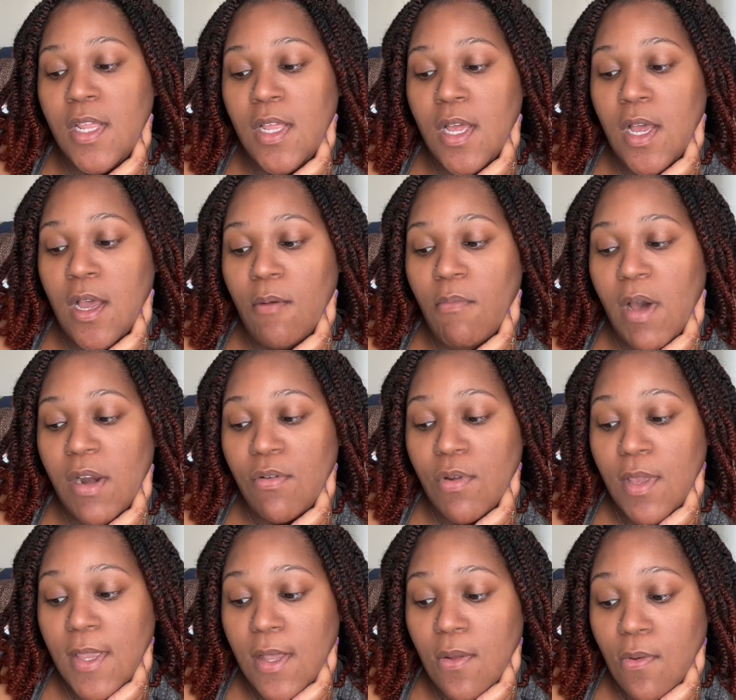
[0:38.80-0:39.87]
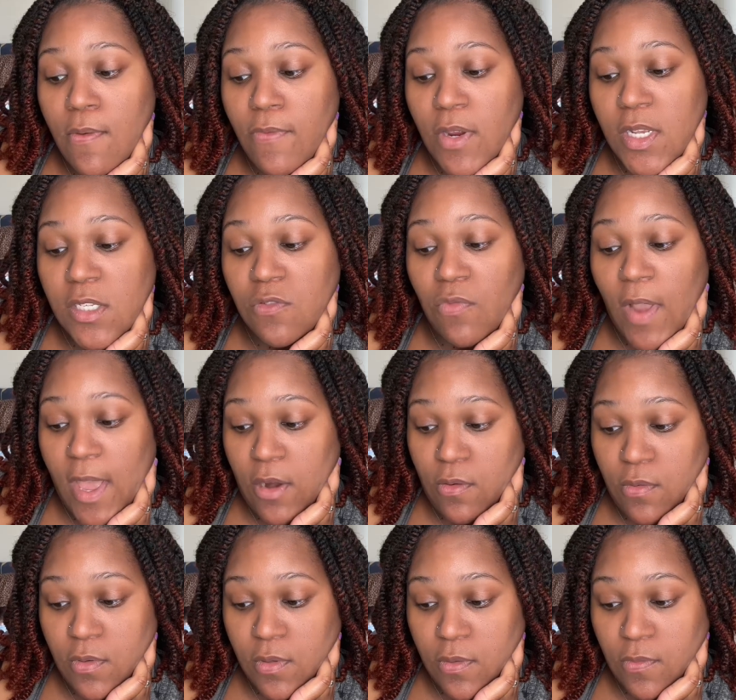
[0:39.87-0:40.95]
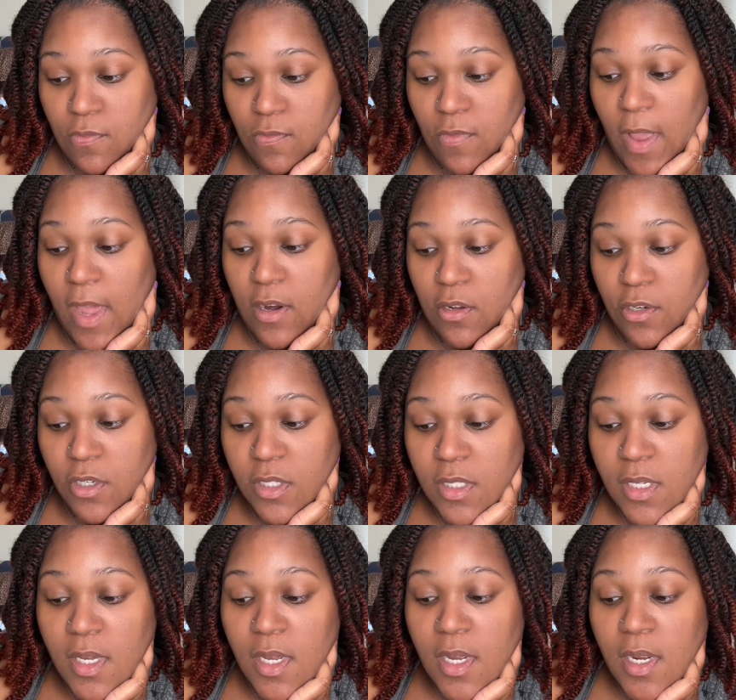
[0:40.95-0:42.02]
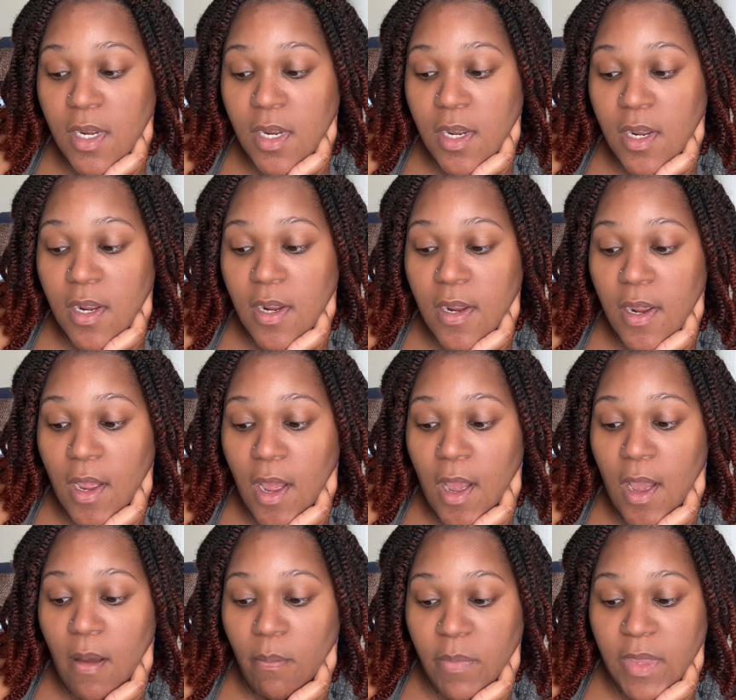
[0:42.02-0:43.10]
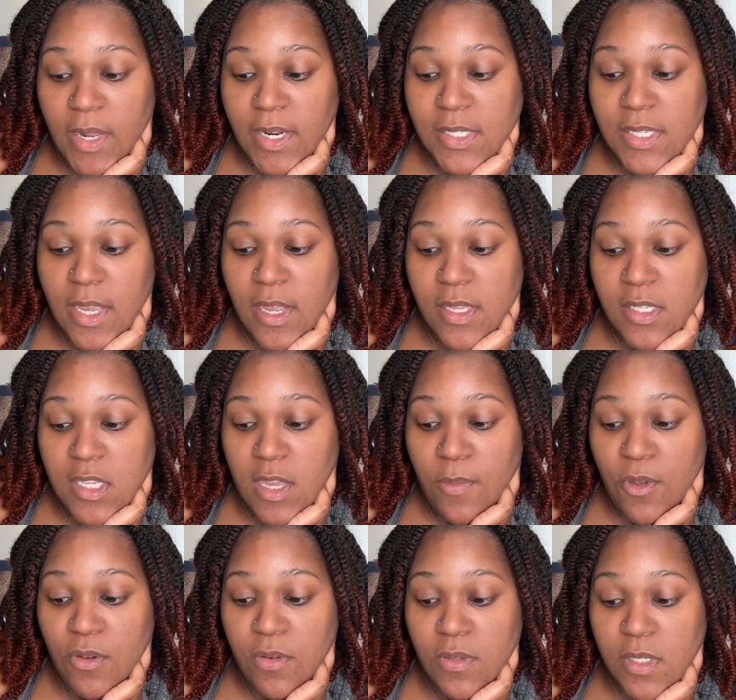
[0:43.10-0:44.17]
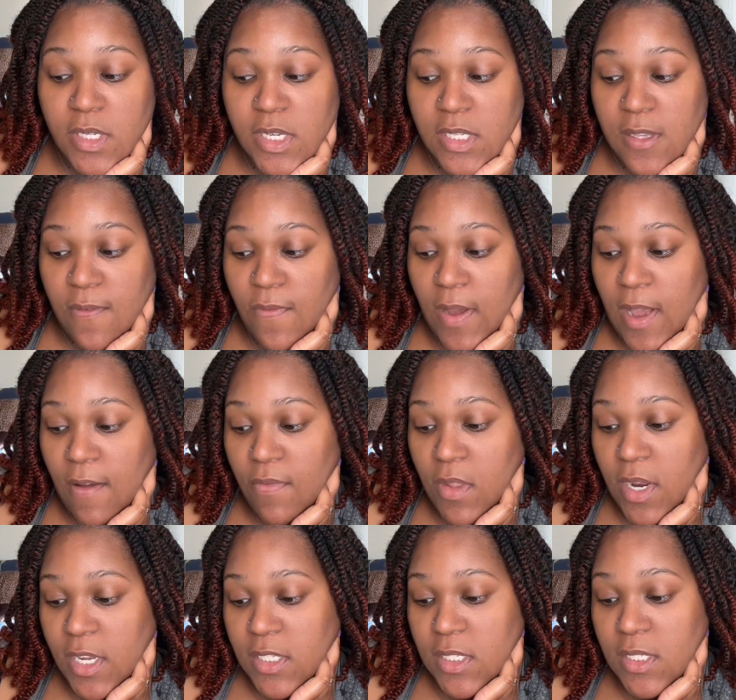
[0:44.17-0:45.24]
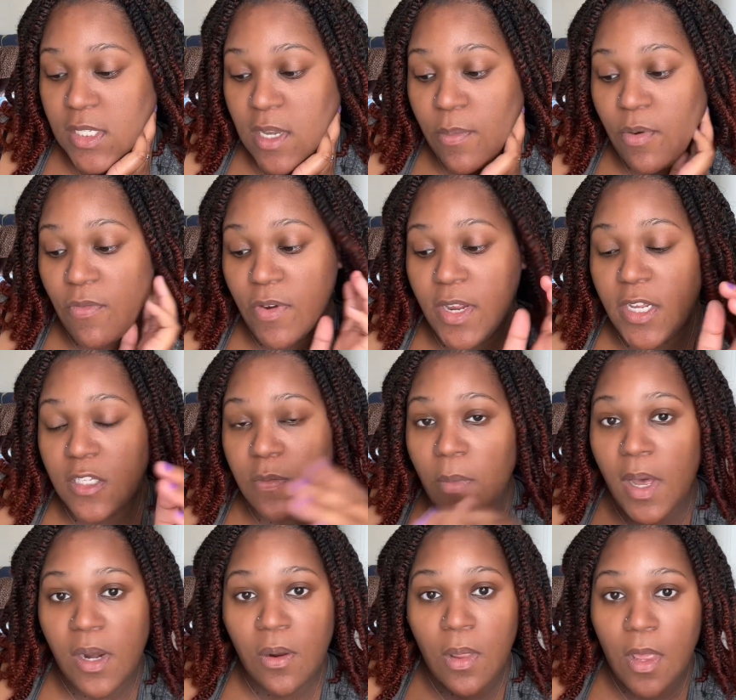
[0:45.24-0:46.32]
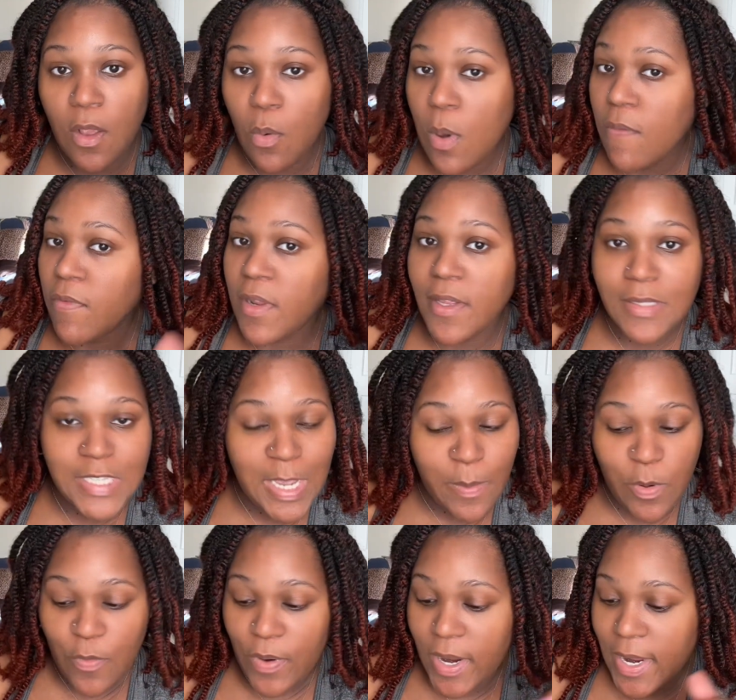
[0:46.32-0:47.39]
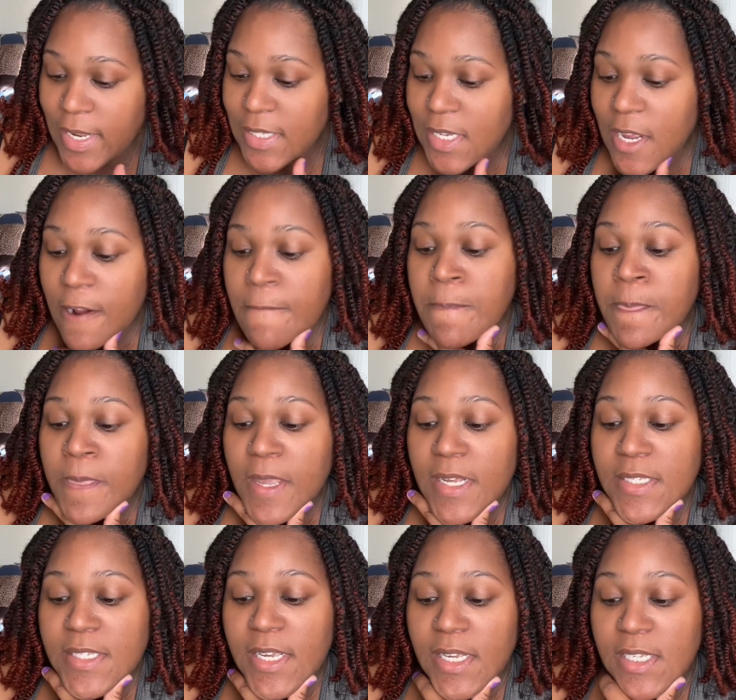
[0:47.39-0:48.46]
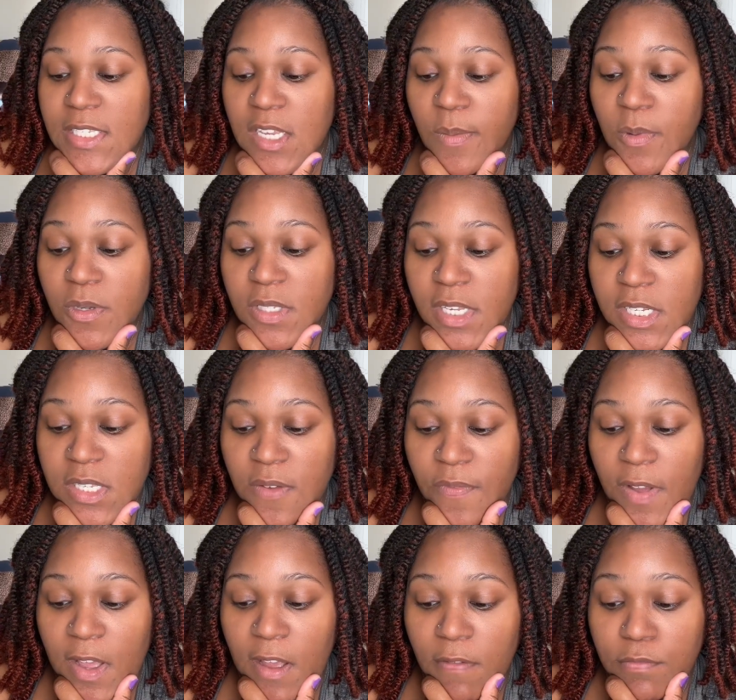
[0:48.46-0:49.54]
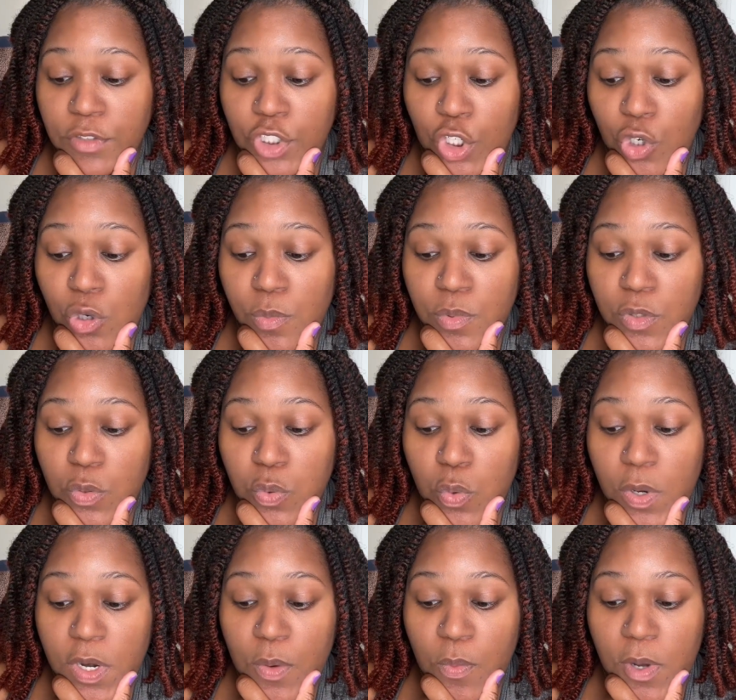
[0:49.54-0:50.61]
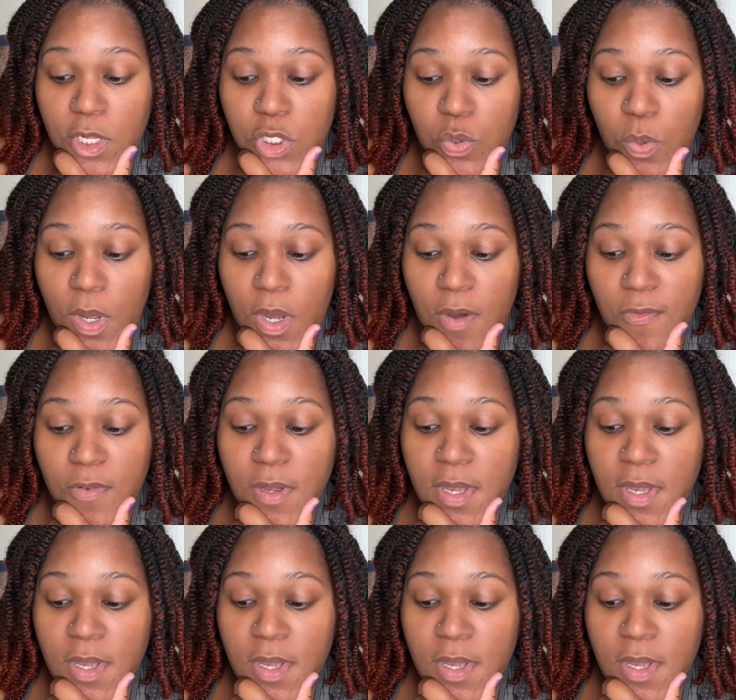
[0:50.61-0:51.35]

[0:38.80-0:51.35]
modern equivalent is rattlers. Then at 2 Samuel 6 and 5. The next is tambourines, modern equivalent tambourines. That's 2 Samuel 6 and 5, Job 21:12,